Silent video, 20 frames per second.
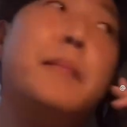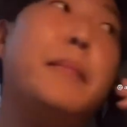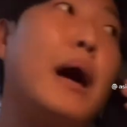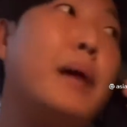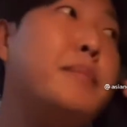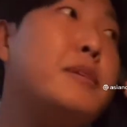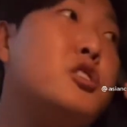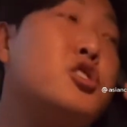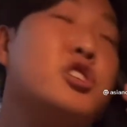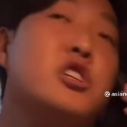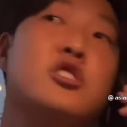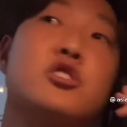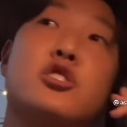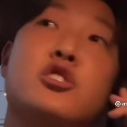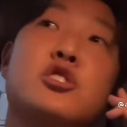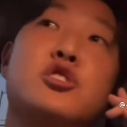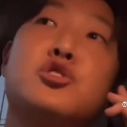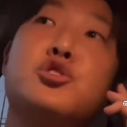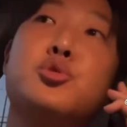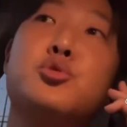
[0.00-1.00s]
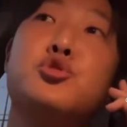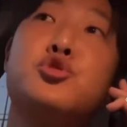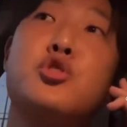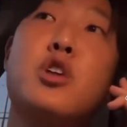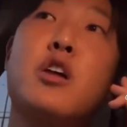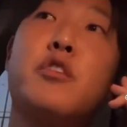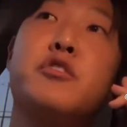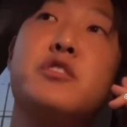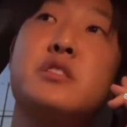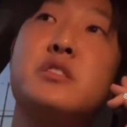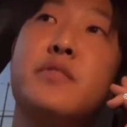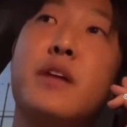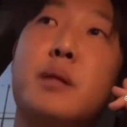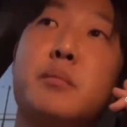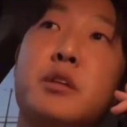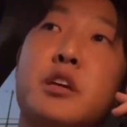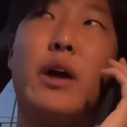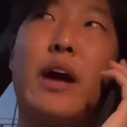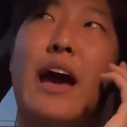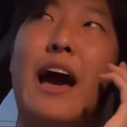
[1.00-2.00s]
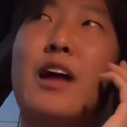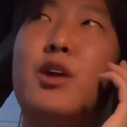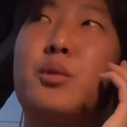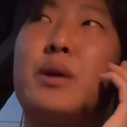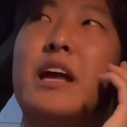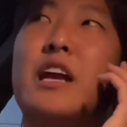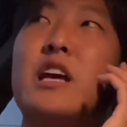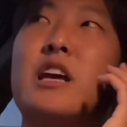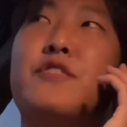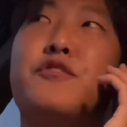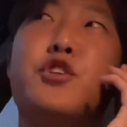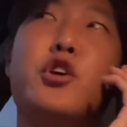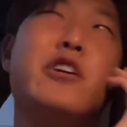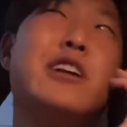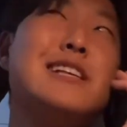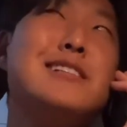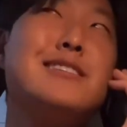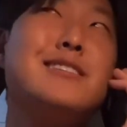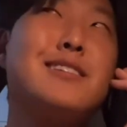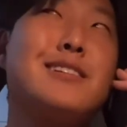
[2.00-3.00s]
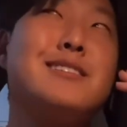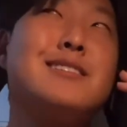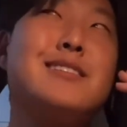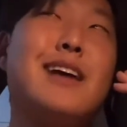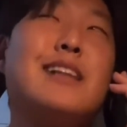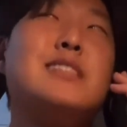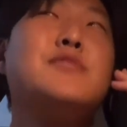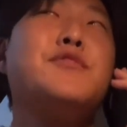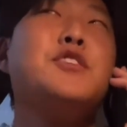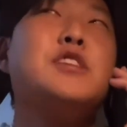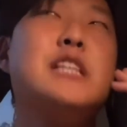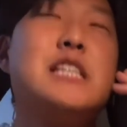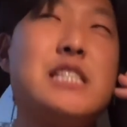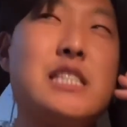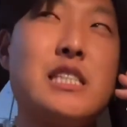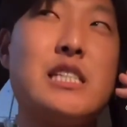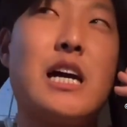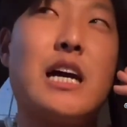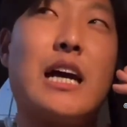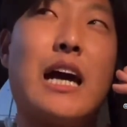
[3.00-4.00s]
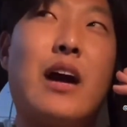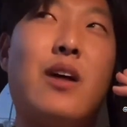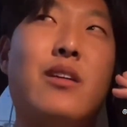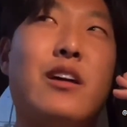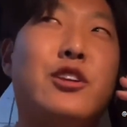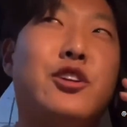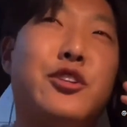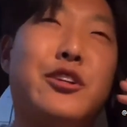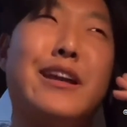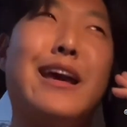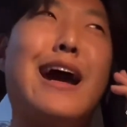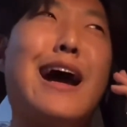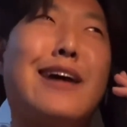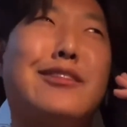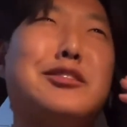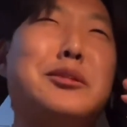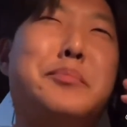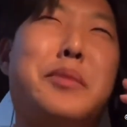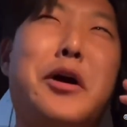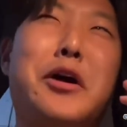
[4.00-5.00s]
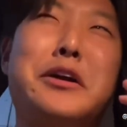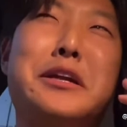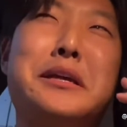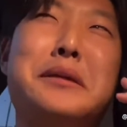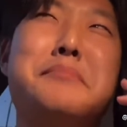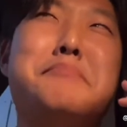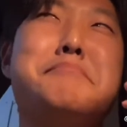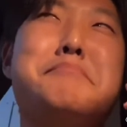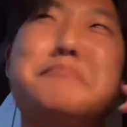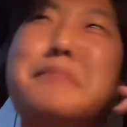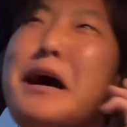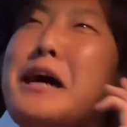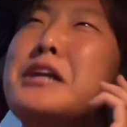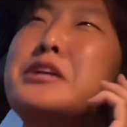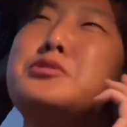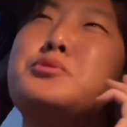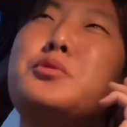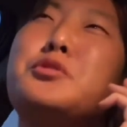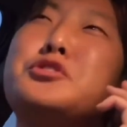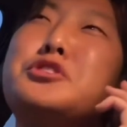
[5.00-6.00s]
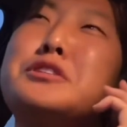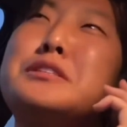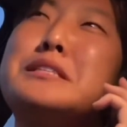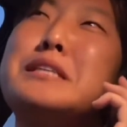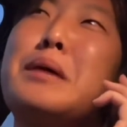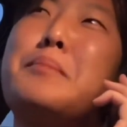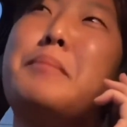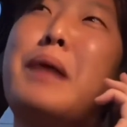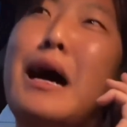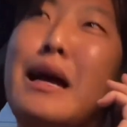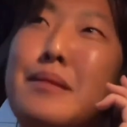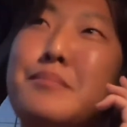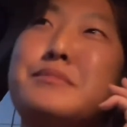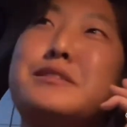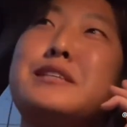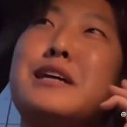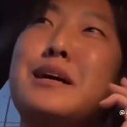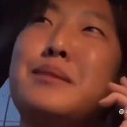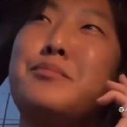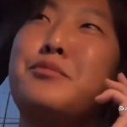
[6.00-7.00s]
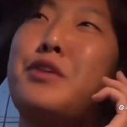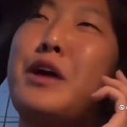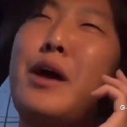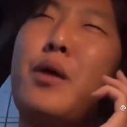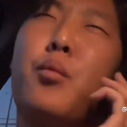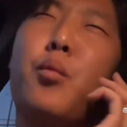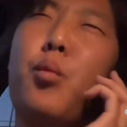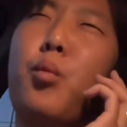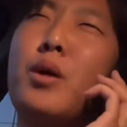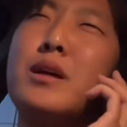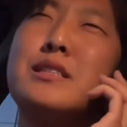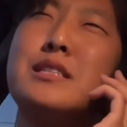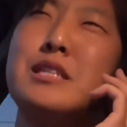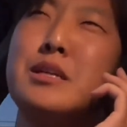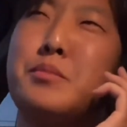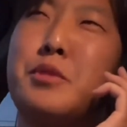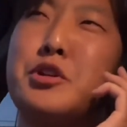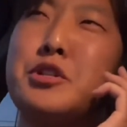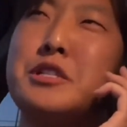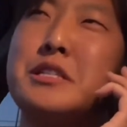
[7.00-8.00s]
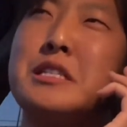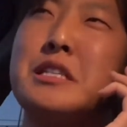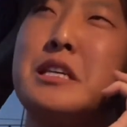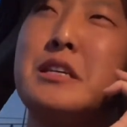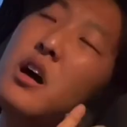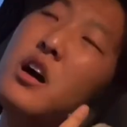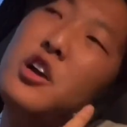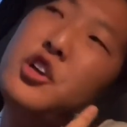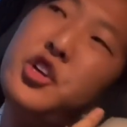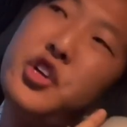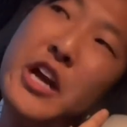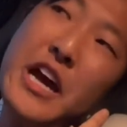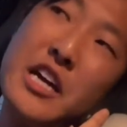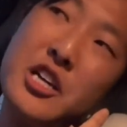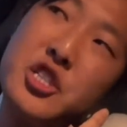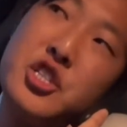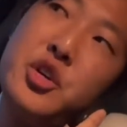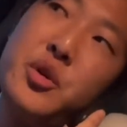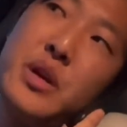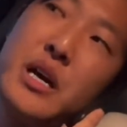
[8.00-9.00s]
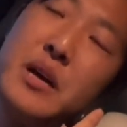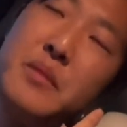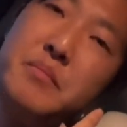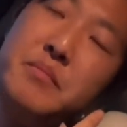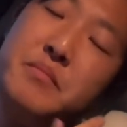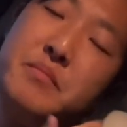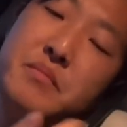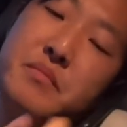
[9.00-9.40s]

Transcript: my bad bitch genes are just too strong for this family. I don't get it. If you already successfully snuck out and you're already at the party, might as well just say bottoms up, right? What's the emergency? Your ex showed up.